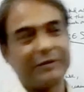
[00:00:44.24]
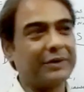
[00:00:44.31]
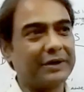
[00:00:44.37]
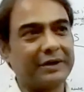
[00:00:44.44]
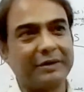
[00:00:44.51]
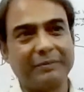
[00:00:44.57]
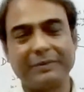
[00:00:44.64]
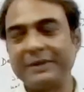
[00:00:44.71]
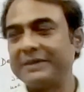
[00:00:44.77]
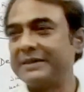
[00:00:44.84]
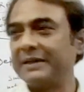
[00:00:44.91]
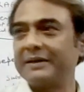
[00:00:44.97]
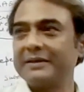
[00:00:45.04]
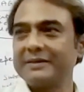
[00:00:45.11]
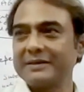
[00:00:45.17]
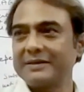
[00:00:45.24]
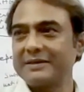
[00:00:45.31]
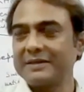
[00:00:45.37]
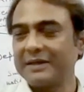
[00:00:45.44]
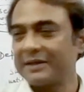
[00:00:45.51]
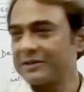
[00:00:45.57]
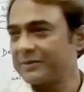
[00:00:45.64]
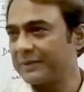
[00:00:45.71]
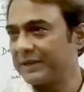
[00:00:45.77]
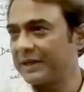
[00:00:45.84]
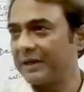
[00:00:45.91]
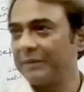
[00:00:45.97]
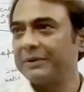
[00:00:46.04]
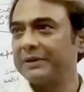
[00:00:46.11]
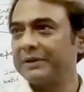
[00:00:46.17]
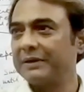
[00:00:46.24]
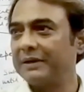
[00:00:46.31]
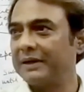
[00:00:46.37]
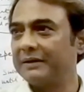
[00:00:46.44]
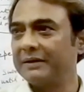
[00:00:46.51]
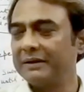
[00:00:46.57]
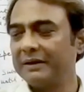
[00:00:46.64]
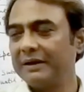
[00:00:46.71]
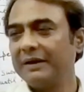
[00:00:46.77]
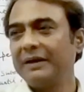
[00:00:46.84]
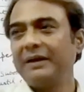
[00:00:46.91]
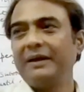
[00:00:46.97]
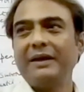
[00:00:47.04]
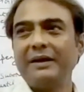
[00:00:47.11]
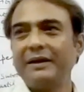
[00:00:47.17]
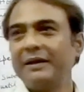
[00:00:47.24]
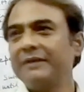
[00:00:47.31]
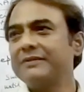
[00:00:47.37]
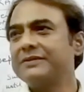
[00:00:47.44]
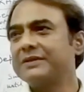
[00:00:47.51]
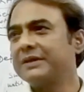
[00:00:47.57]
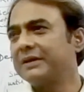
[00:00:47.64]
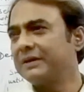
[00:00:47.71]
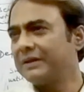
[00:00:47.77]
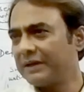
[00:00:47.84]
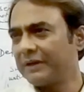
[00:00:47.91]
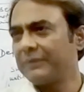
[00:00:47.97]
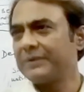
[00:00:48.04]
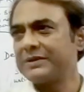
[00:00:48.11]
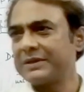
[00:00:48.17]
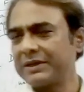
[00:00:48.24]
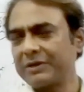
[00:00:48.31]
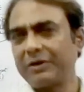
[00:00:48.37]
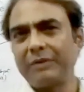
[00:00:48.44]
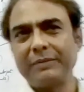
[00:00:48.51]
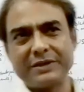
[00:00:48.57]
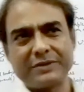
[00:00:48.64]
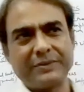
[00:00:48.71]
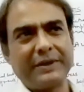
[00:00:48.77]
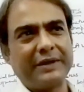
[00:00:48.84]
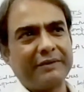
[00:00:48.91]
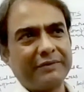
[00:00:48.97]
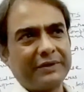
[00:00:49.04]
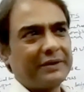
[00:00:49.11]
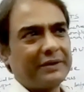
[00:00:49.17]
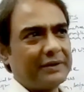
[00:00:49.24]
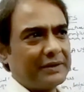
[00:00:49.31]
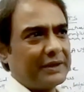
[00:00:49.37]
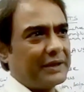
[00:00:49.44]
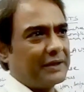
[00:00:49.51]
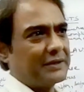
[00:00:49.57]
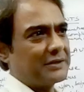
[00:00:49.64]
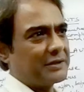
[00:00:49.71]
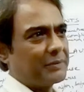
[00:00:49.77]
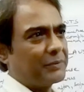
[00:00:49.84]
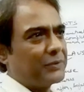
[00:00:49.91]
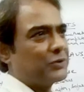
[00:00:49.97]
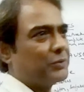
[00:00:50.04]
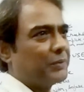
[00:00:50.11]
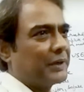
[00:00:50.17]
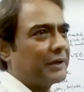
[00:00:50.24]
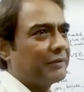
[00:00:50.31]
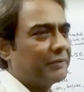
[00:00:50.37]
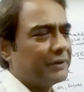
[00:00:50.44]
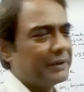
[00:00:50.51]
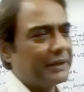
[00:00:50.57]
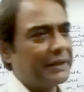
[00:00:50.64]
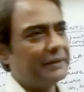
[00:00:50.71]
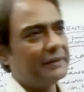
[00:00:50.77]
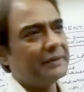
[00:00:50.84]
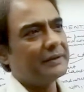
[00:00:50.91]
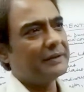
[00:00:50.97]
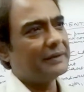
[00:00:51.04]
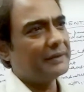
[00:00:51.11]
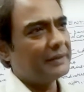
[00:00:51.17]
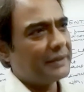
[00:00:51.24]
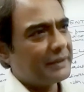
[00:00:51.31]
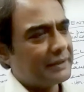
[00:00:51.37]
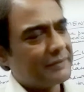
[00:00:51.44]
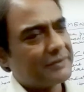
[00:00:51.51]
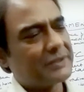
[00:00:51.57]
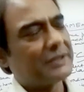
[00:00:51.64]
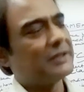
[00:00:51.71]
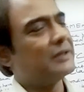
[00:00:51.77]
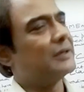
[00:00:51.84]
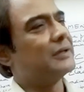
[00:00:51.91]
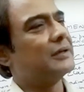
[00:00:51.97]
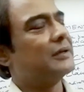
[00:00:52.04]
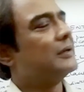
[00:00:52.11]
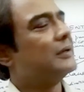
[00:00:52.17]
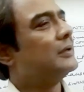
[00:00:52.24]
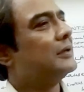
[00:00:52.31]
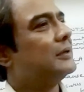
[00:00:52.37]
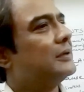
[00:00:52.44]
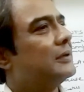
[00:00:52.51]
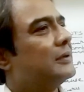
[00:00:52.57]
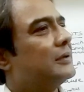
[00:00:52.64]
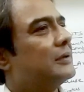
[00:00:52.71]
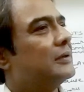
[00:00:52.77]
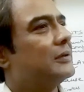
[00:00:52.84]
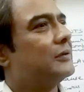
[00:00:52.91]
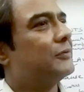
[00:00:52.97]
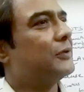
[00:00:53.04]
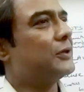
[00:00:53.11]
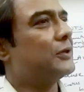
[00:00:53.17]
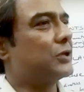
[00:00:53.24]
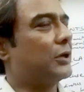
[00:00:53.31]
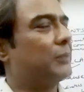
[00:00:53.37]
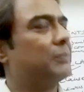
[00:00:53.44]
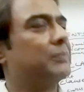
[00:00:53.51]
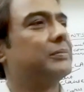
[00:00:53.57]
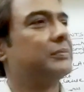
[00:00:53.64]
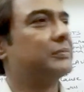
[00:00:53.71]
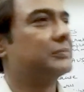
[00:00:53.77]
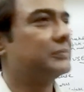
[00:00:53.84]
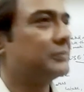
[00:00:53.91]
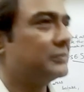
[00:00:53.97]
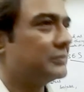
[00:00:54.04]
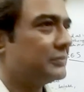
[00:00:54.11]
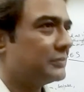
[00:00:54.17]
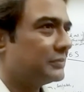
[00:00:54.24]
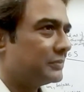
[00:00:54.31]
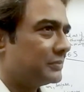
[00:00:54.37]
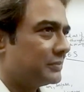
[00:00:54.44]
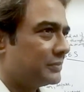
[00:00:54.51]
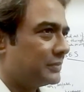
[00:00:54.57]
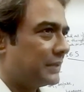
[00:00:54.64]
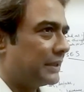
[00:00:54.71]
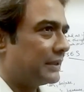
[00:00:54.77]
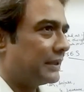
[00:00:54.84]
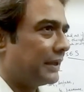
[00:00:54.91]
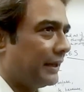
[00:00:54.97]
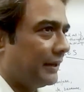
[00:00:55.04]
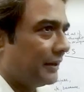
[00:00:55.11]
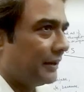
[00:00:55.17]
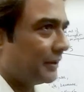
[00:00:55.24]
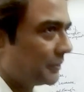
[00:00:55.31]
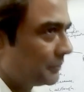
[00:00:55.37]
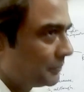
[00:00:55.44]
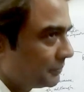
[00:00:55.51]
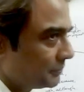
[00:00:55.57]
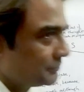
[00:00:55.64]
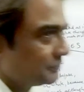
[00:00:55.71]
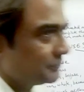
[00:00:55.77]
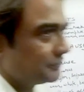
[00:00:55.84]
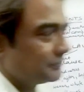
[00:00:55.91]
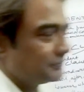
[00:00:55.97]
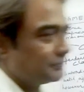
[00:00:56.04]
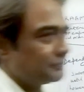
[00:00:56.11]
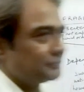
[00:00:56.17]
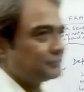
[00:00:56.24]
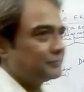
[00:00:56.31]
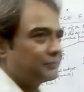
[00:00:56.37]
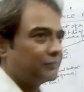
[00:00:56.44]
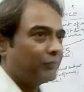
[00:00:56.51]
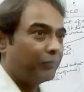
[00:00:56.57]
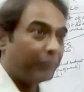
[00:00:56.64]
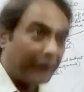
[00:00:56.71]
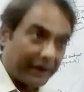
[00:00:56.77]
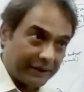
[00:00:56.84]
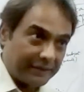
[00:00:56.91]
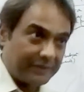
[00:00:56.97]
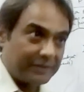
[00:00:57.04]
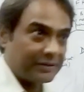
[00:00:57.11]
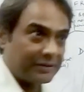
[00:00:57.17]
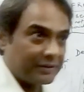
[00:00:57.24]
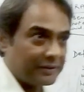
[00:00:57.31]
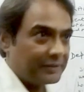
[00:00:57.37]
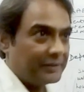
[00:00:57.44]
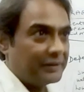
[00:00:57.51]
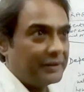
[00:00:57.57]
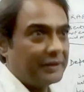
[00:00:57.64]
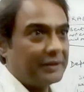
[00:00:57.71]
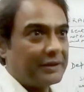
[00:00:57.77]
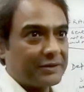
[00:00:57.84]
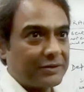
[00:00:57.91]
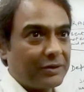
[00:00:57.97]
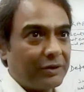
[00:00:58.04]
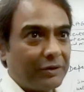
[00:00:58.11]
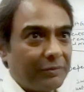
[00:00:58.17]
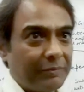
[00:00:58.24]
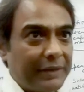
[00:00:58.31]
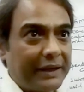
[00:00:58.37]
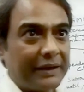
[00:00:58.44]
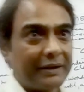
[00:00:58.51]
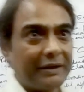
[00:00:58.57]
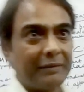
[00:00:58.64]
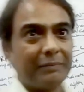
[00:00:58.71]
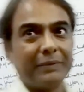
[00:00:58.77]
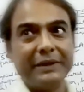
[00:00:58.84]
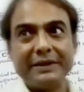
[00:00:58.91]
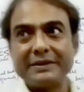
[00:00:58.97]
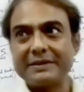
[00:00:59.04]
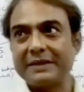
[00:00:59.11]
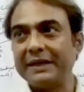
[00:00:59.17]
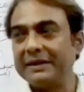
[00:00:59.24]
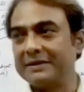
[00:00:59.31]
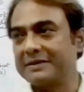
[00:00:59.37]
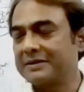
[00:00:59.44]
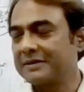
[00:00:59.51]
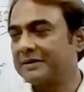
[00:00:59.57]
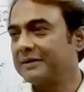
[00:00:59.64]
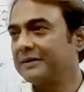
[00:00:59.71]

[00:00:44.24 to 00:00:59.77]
were a complete sentence. It starts with a capital letter. It gives requisite commas wherever they are supposed to be given, and it gives a full stop at the end. But it does not make complete sense.